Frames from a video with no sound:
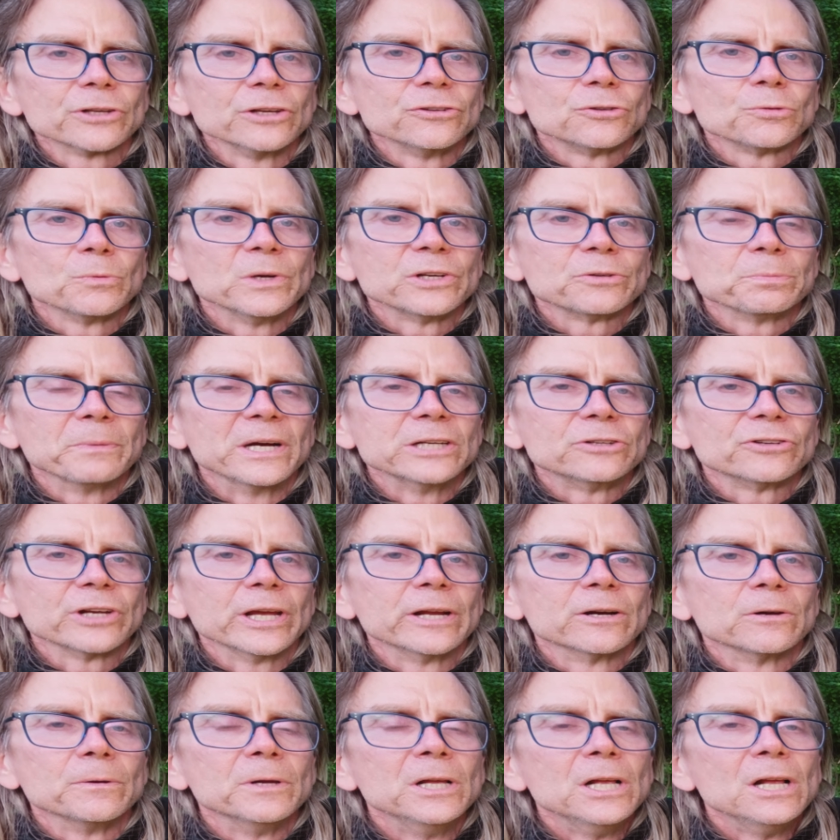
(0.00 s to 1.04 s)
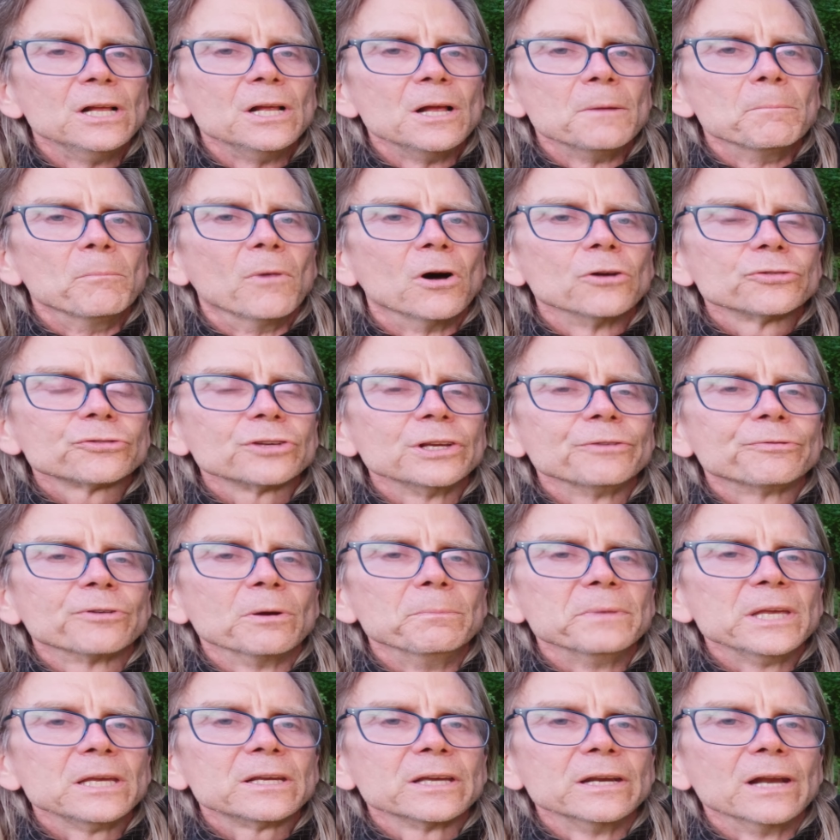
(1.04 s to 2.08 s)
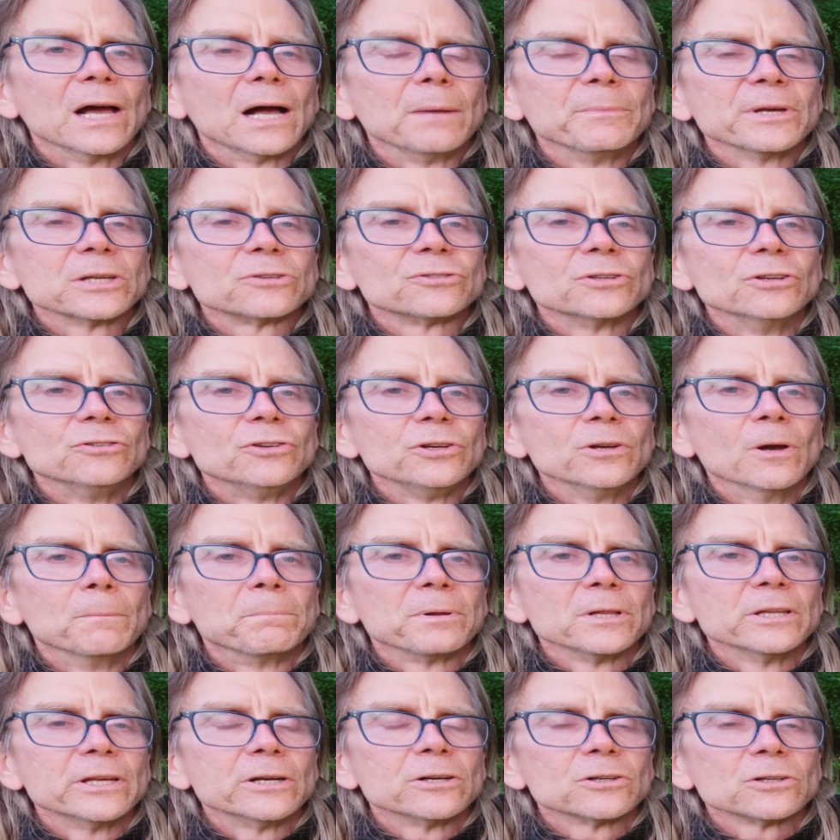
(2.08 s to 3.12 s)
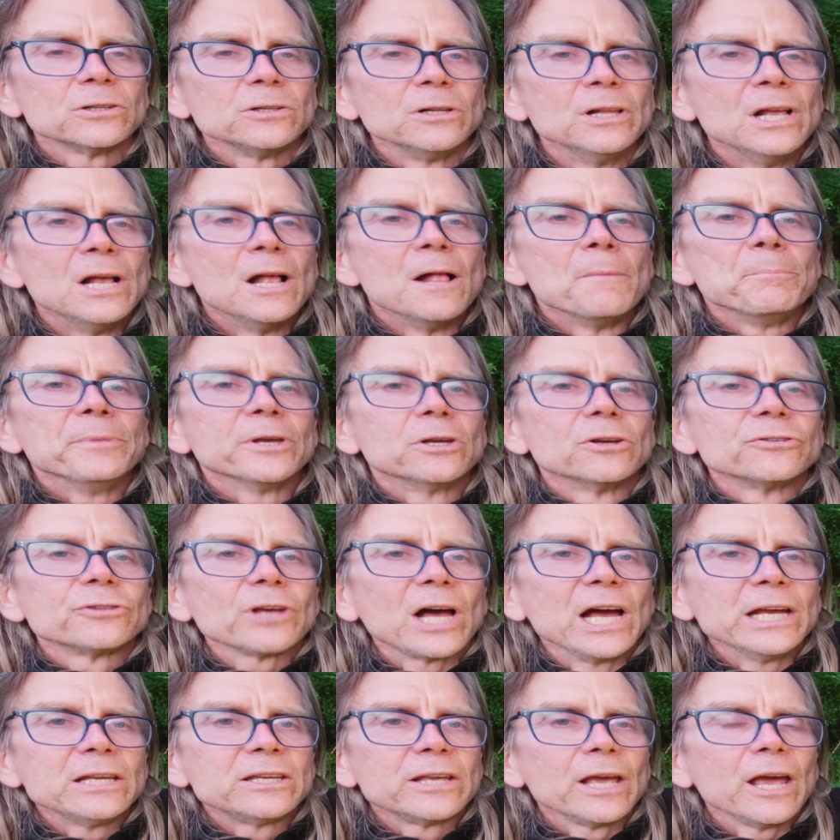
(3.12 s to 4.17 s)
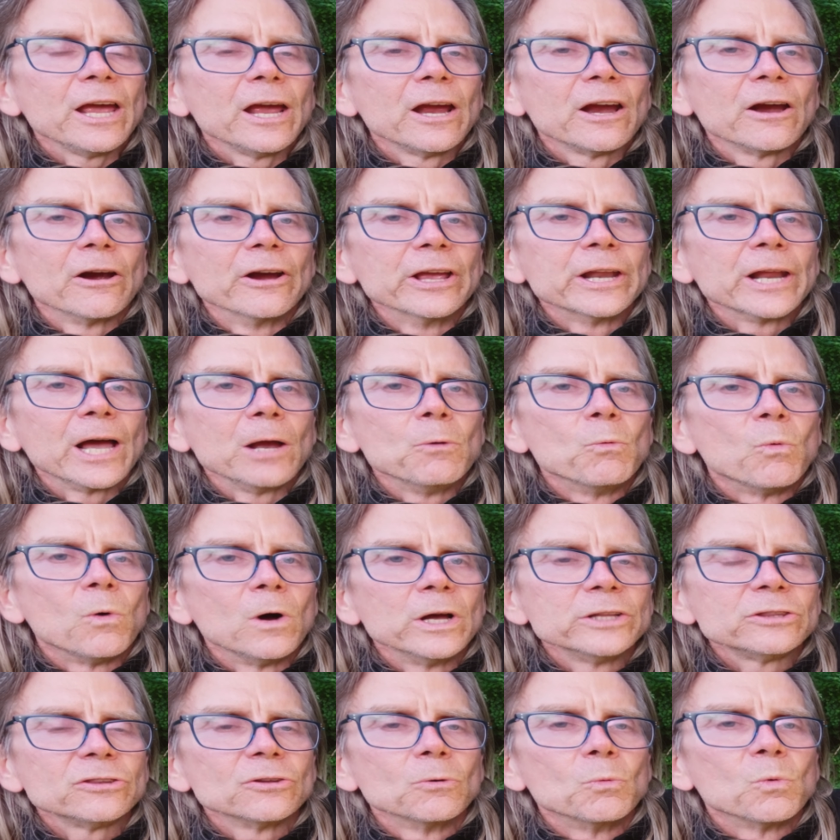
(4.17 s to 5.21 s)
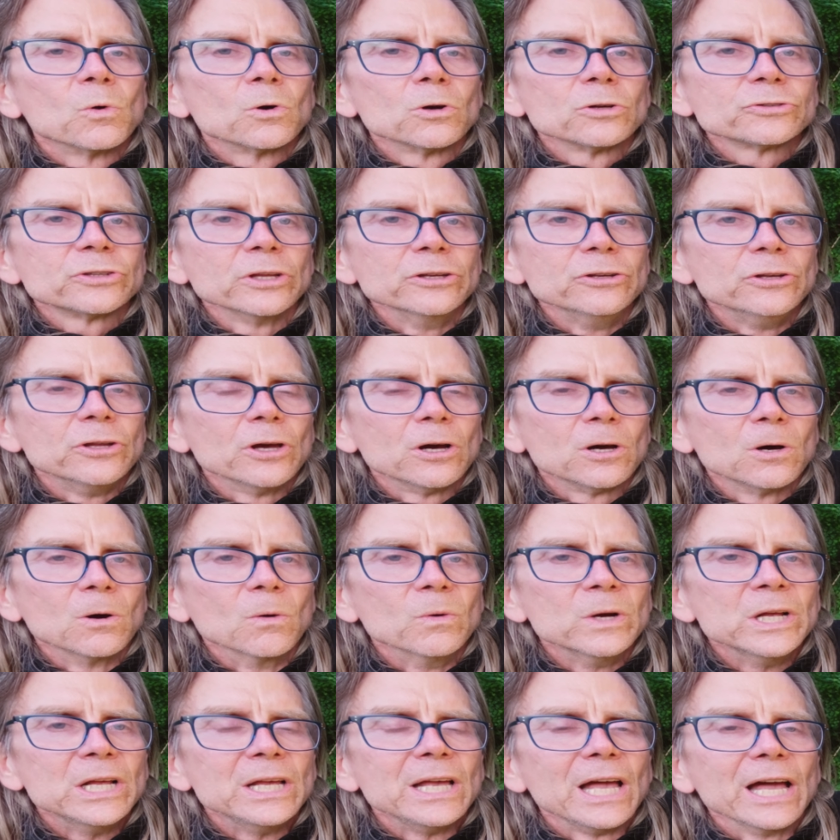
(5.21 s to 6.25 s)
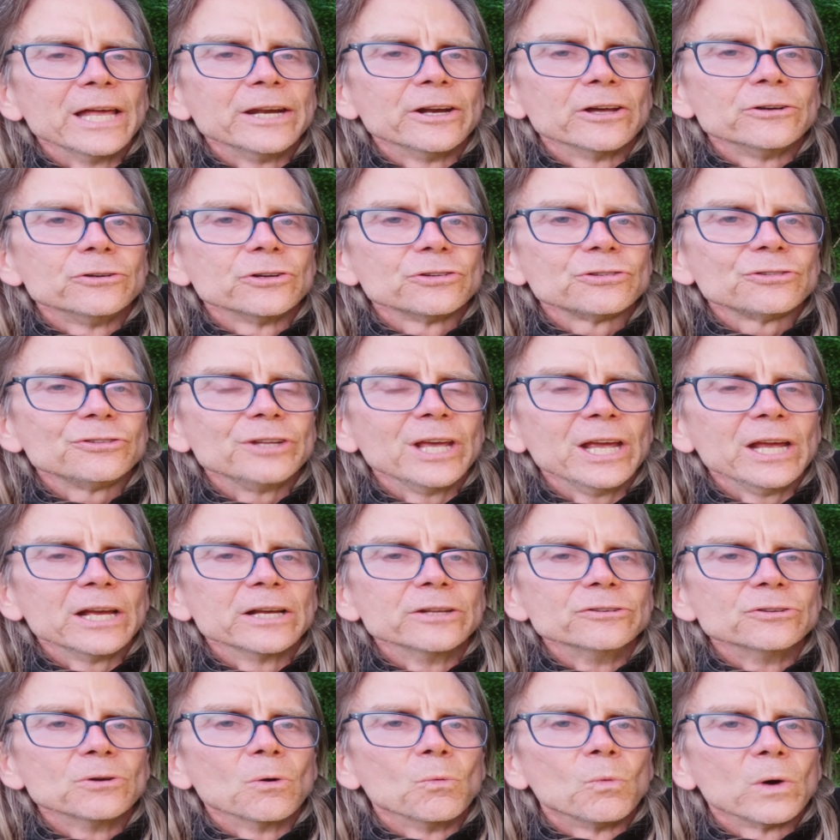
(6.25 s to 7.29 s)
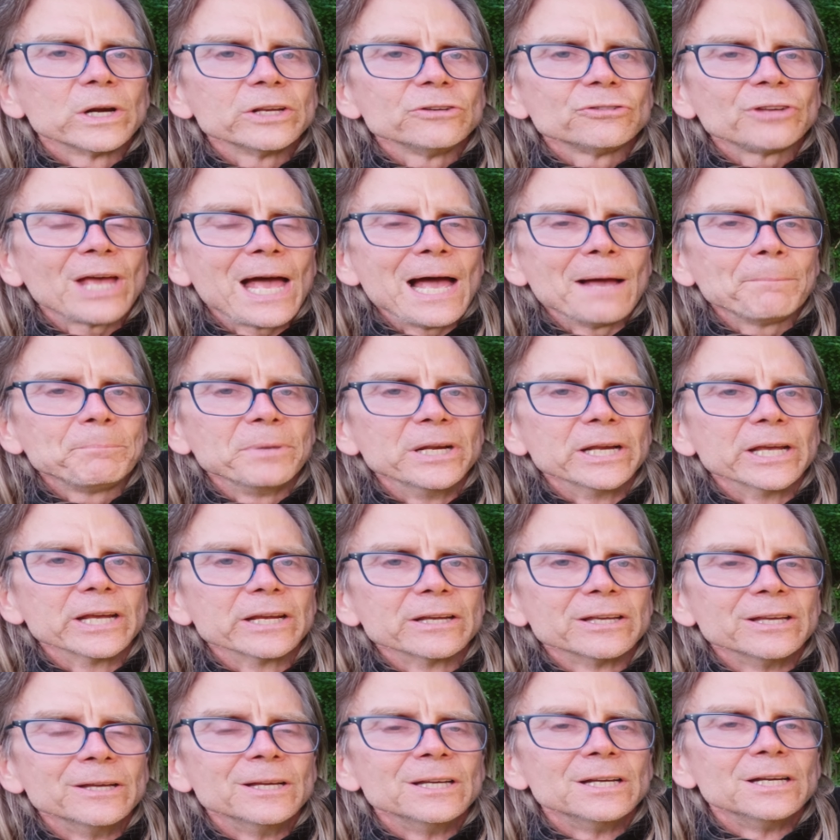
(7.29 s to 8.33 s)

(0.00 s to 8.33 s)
I switched my channel mostly from economics to geopolitical because I care and I want the world to know and understand what is happening.